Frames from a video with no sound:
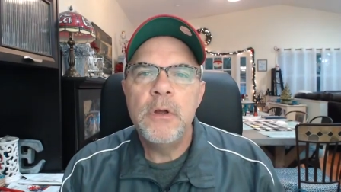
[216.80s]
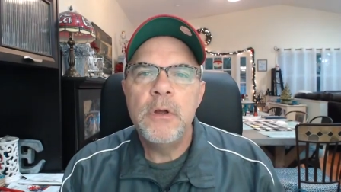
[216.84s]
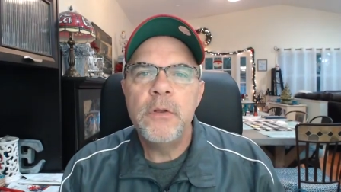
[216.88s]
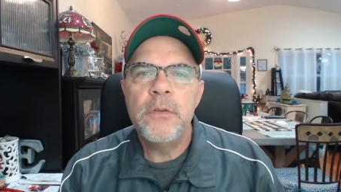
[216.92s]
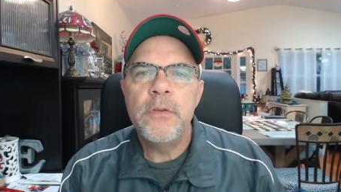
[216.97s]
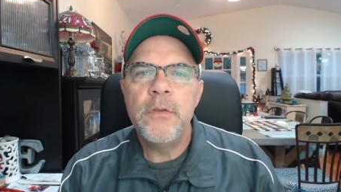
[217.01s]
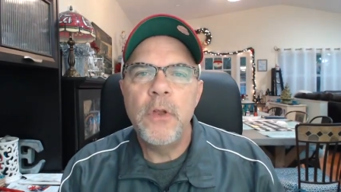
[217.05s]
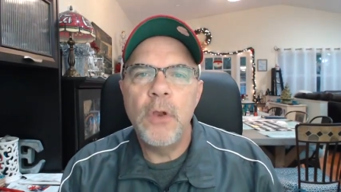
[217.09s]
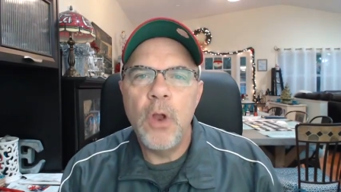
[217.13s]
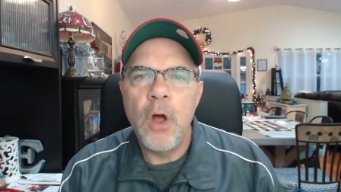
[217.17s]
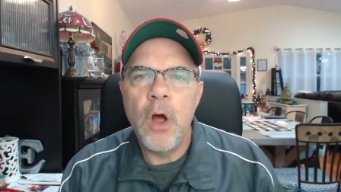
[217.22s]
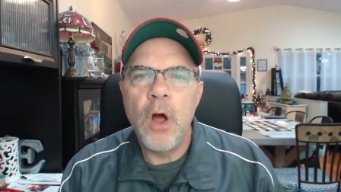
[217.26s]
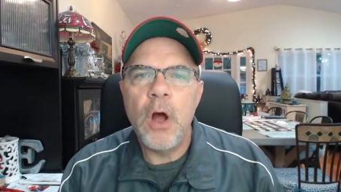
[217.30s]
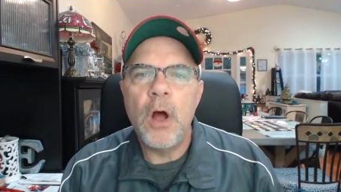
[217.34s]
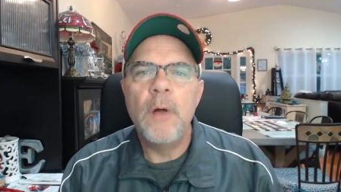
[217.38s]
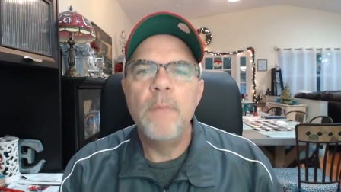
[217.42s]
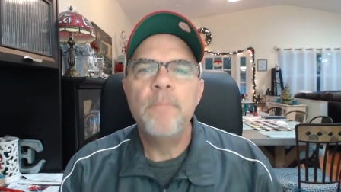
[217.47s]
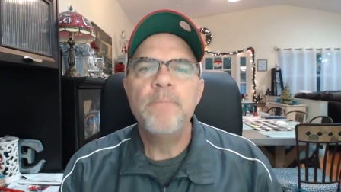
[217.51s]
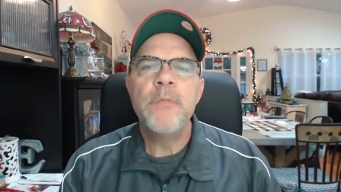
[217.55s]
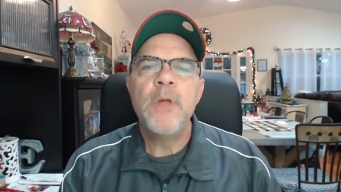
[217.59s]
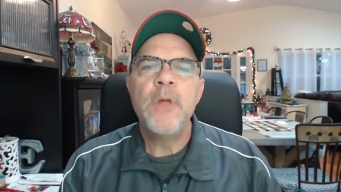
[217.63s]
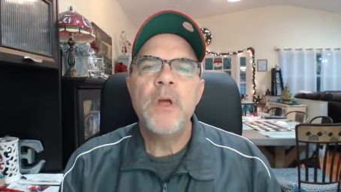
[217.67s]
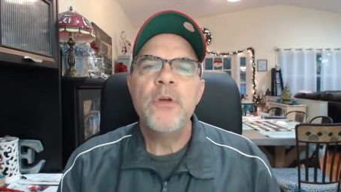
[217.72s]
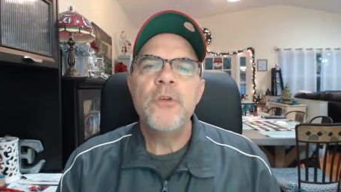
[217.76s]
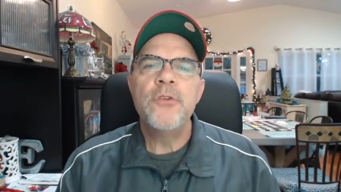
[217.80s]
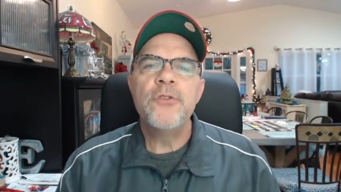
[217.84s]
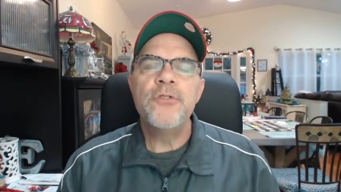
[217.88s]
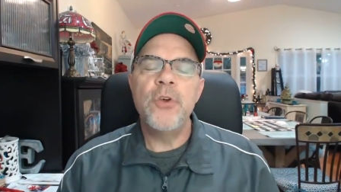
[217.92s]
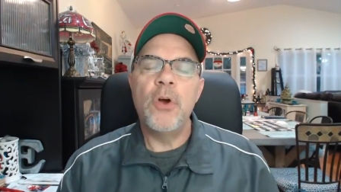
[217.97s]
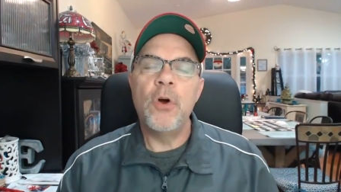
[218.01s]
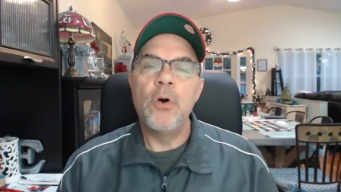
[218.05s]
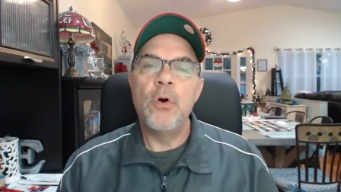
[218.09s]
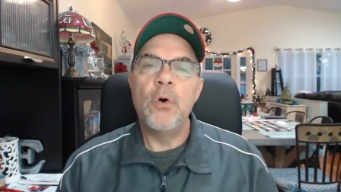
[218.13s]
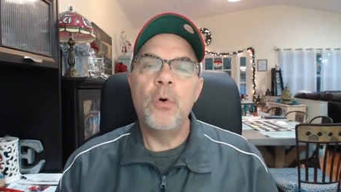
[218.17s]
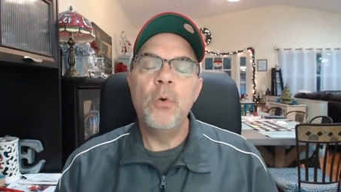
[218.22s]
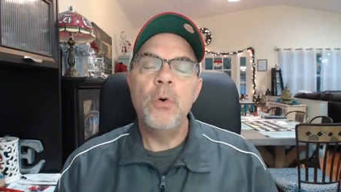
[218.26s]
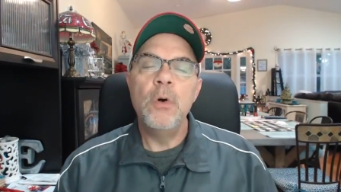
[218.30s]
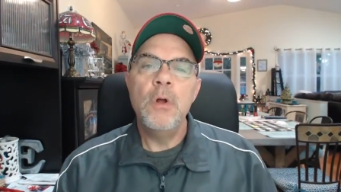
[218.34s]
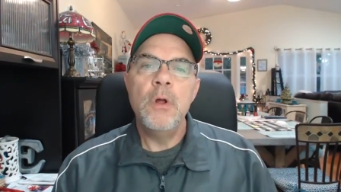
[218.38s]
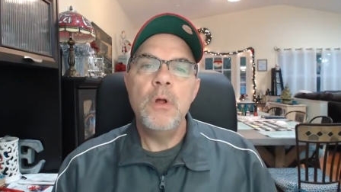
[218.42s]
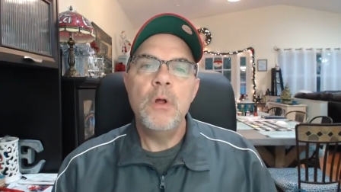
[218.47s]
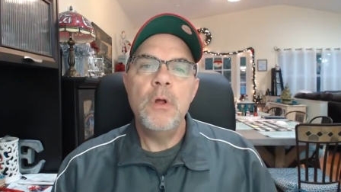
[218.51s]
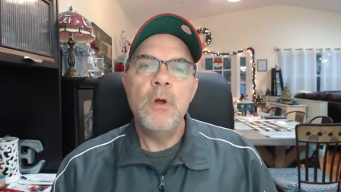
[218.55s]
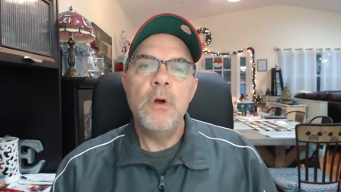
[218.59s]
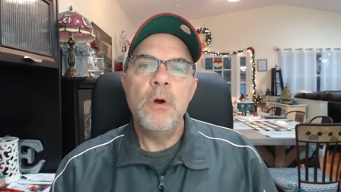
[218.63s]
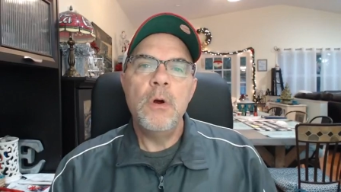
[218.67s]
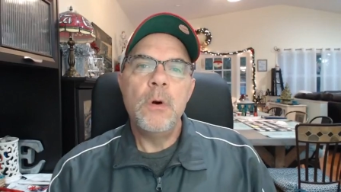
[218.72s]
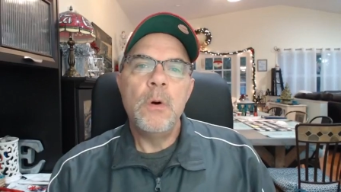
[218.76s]
the law. So,
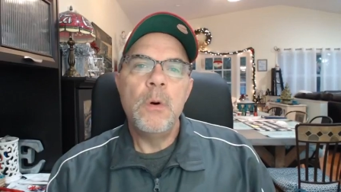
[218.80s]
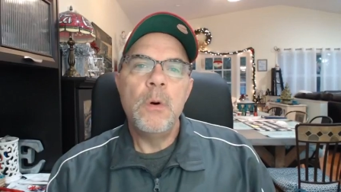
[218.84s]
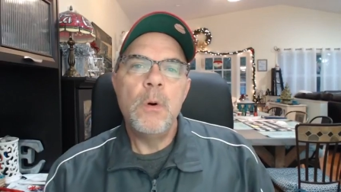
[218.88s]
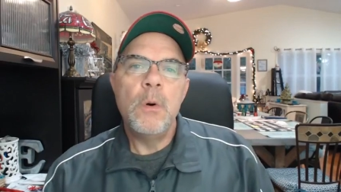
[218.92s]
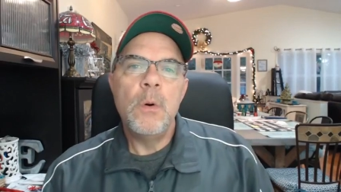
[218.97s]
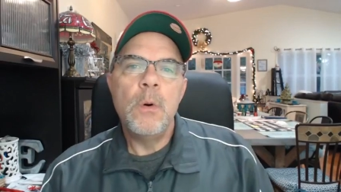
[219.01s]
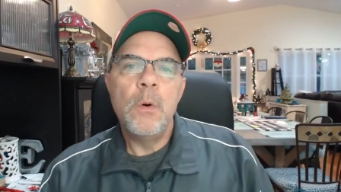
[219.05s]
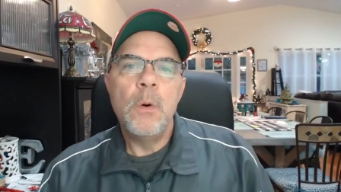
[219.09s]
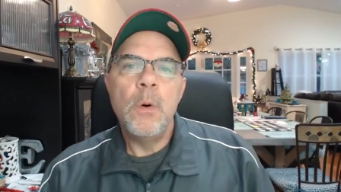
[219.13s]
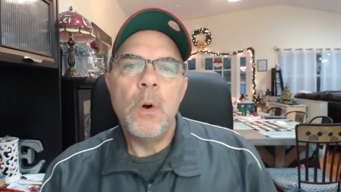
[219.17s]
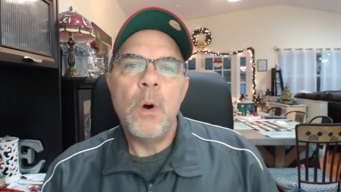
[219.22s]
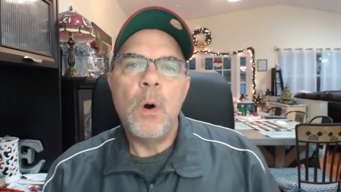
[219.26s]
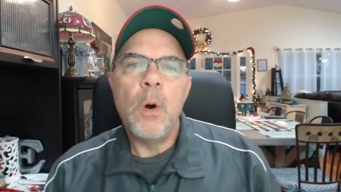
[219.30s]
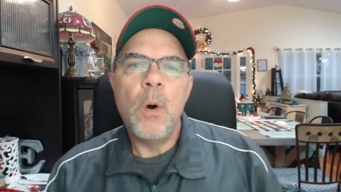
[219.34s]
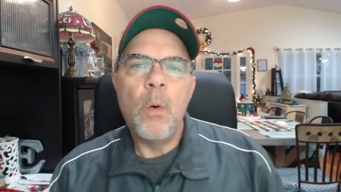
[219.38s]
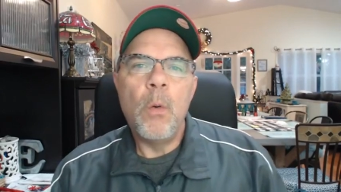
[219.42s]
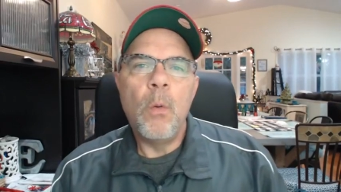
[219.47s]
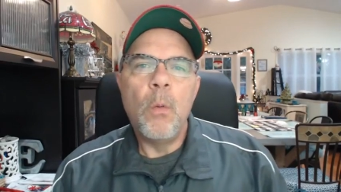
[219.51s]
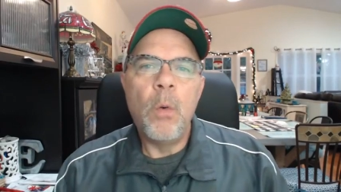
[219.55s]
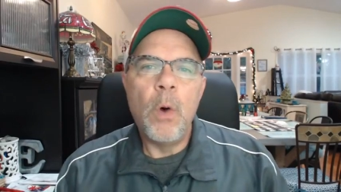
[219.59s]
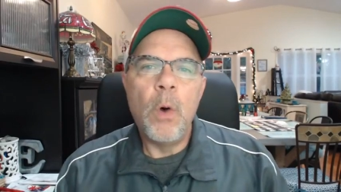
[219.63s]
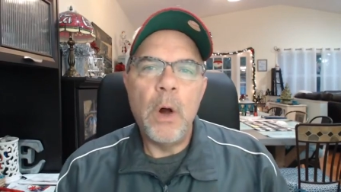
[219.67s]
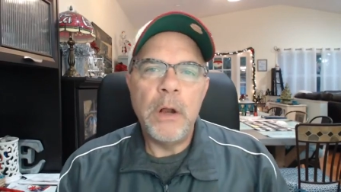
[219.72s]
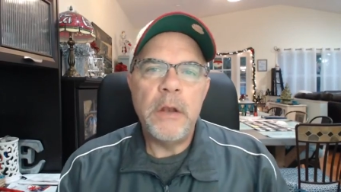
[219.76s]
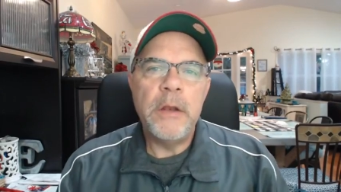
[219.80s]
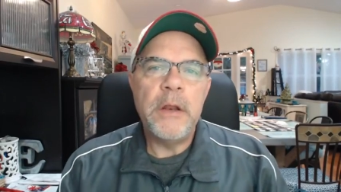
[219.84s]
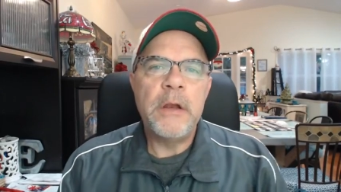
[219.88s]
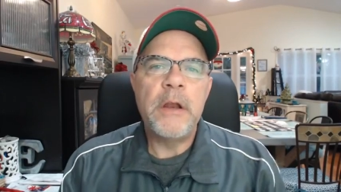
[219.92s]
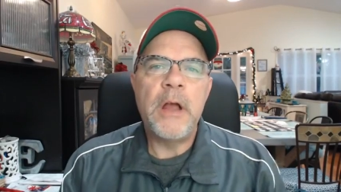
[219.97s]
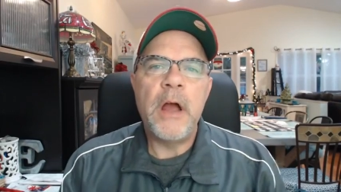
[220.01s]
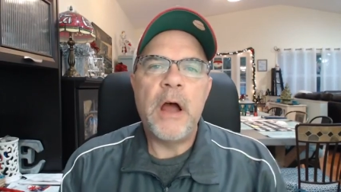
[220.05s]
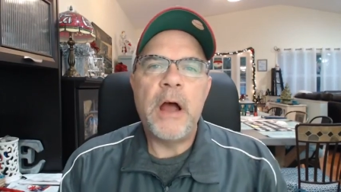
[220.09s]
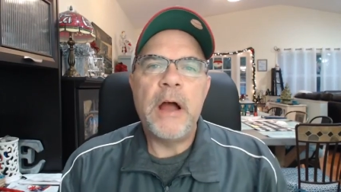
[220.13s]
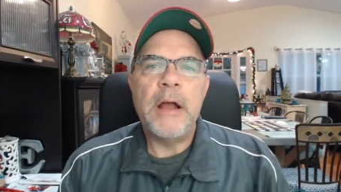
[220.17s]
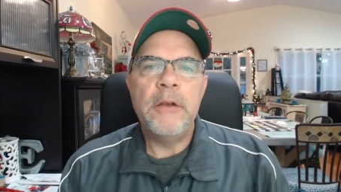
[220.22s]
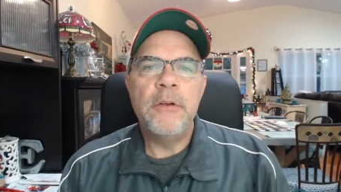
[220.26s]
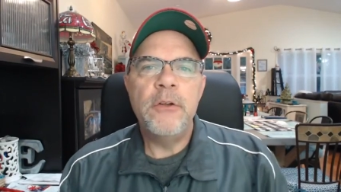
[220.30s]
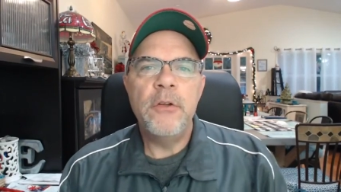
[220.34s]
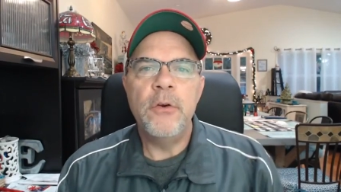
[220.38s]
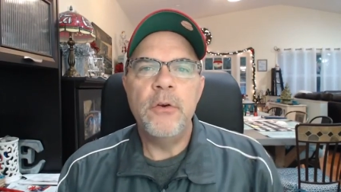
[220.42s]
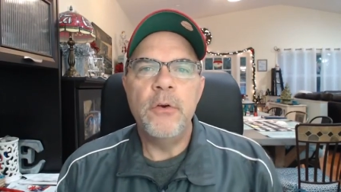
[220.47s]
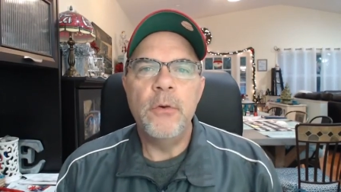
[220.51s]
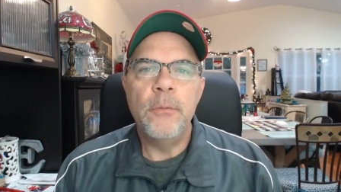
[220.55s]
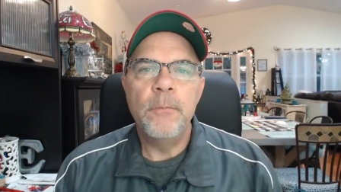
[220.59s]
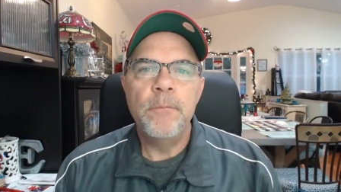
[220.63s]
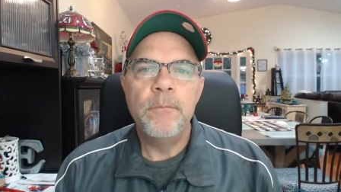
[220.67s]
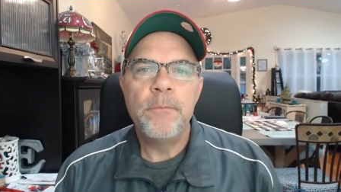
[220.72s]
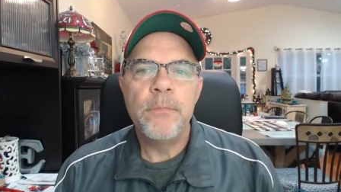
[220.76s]
what did God do?